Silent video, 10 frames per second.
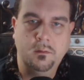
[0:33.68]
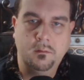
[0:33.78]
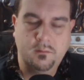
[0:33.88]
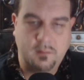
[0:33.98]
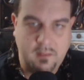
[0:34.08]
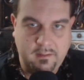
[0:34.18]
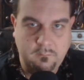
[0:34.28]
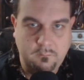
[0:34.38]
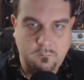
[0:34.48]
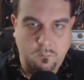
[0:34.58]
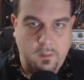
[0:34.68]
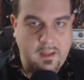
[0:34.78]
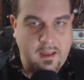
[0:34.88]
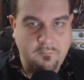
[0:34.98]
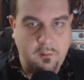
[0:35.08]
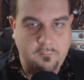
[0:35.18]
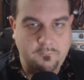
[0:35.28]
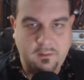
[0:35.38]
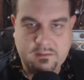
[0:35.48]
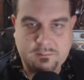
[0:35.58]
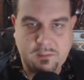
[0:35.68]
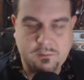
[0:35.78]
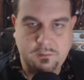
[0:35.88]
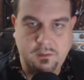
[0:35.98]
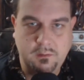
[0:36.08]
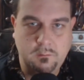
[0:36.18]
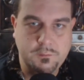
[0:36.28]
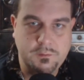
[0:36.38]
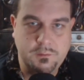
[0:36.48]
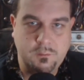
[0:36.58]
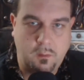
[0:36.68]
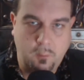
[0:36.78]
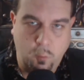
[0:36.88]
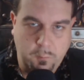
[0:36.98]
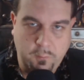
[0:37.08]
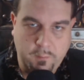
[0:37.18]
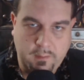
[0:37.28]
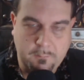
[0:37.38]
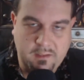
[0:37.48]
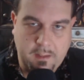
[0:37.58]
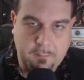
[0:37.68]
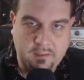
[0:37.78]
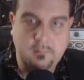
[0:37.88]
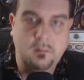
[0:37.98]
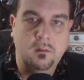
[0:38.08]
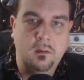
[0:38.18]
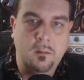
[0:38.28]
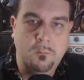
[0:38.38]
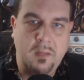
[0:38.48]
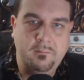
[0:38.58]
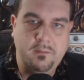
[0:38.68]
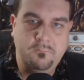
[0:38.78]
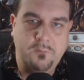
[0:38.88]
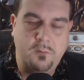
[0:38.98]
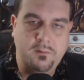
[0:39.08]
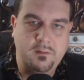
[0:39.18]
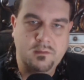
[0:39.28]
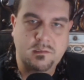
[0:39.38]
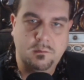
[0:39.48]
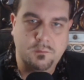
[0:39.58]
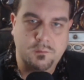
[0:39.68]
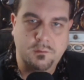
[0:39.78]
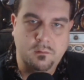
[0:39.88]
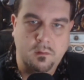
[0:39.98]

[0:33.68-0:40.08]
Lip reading: Tonight, we have our very special conclusion to our opioid epidemic, mainly involving the solution.